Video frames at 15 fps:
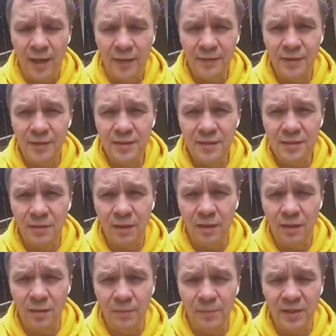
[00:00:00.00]
And this,
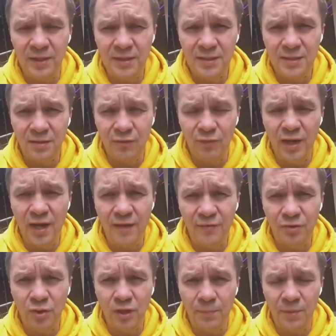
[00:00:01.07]
please, we have
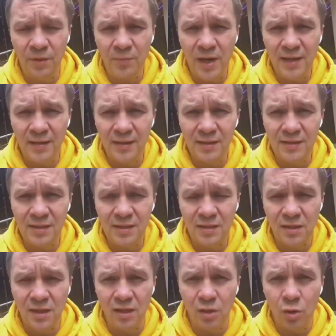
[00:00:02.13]
to keep in mind that this
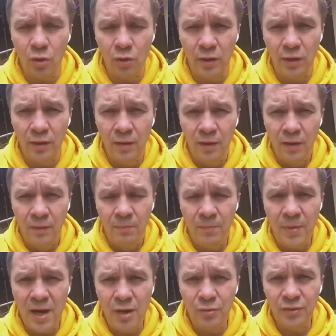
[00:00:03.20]
is the lower
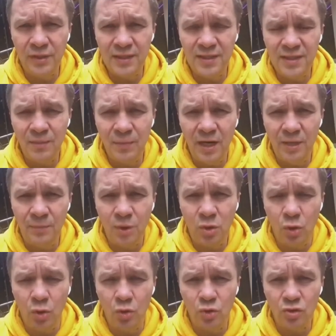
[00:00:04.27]
bound estimate
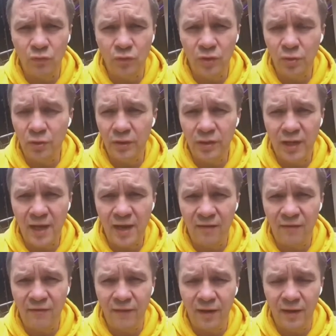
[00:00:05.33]
because we do not
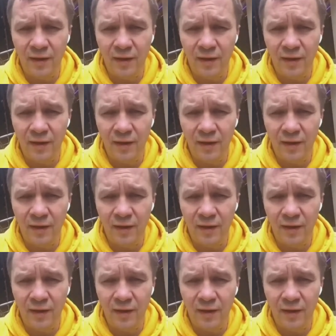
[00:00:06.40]
have